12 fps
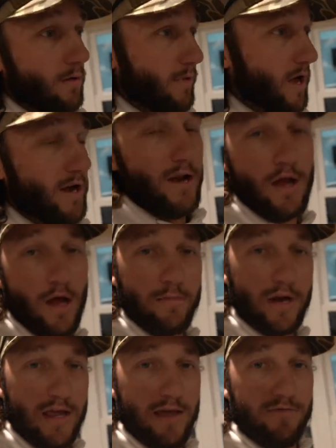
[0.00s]
But I'm
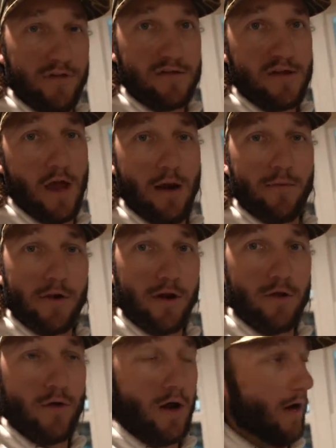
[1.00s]
going to give this camera
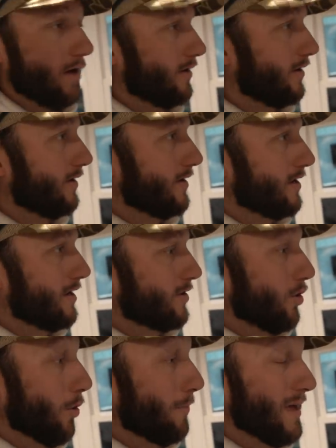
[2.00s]
to, uh,
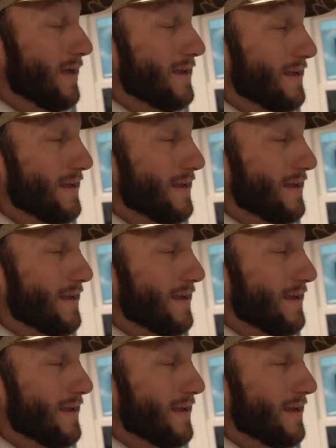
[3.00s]
to old P.